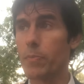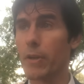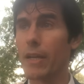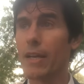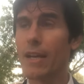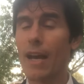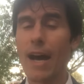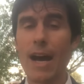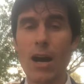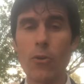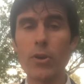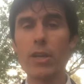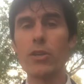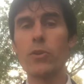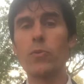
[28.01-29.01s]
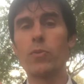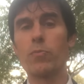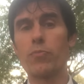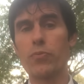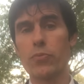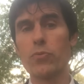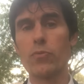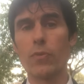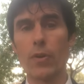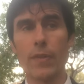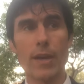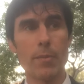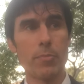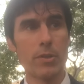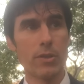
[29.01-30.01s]
But how can you improve
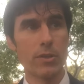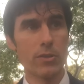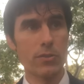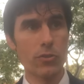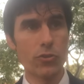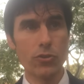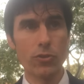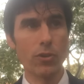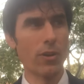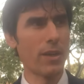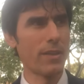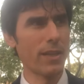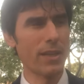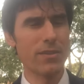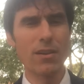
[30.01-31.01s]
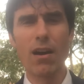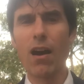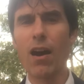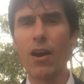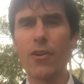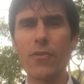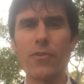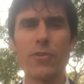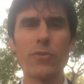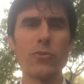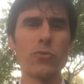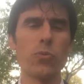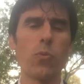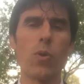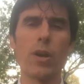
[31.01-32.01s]
on that? Because the sugar, I think it's
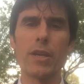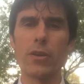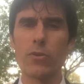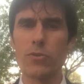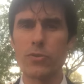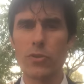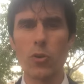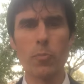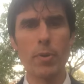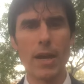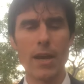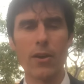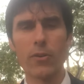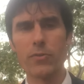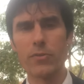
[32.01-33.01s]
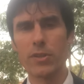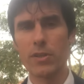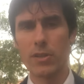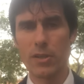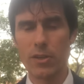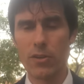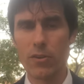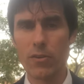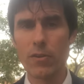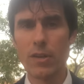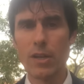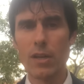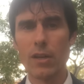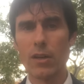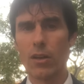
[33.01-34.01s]
120 or so pounds a year
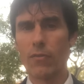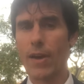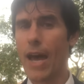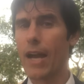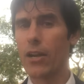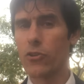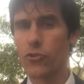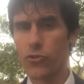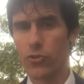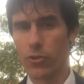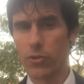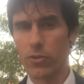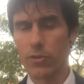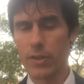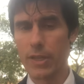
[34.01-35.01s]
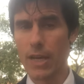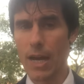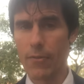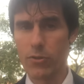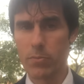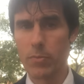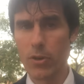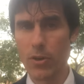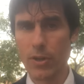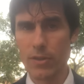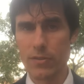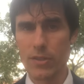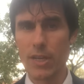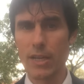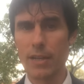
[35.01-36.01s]
of added sugar the average
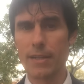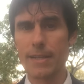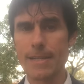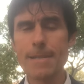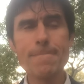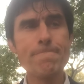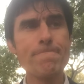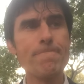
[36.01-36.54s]
American's taking in.